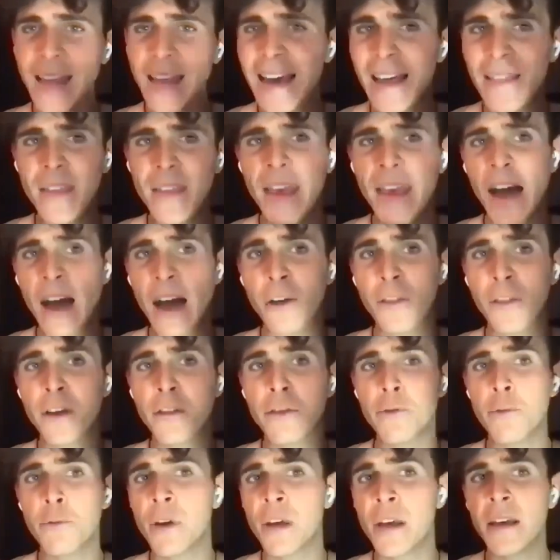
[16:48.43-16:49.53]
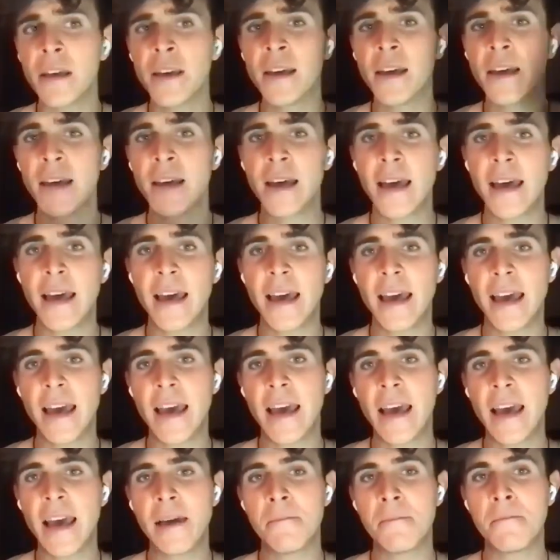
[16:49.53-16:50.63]
And the other three
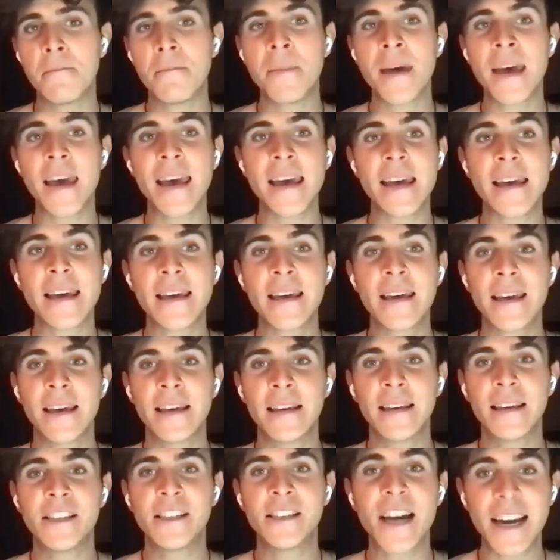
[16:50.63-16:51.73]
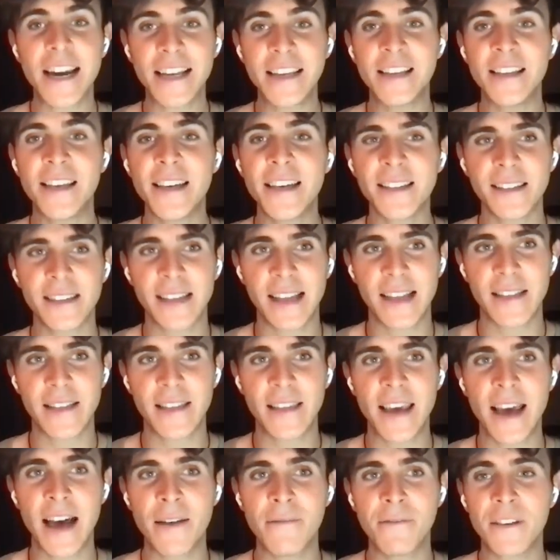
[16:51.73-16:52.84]
main challenges that
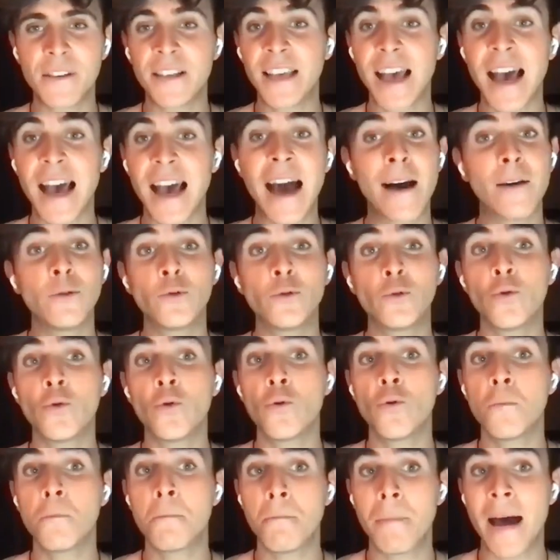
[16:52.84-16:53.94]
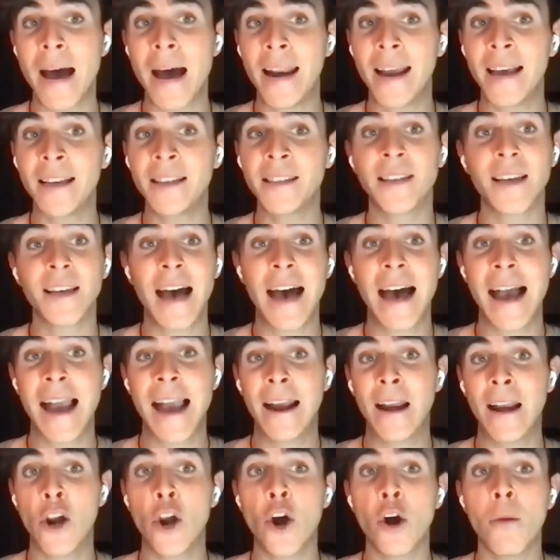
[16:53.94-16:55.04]
they have is how to manage a
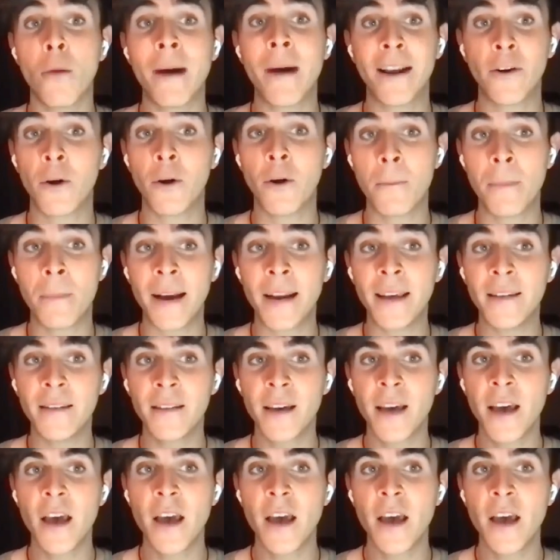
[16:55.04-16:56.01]
global company.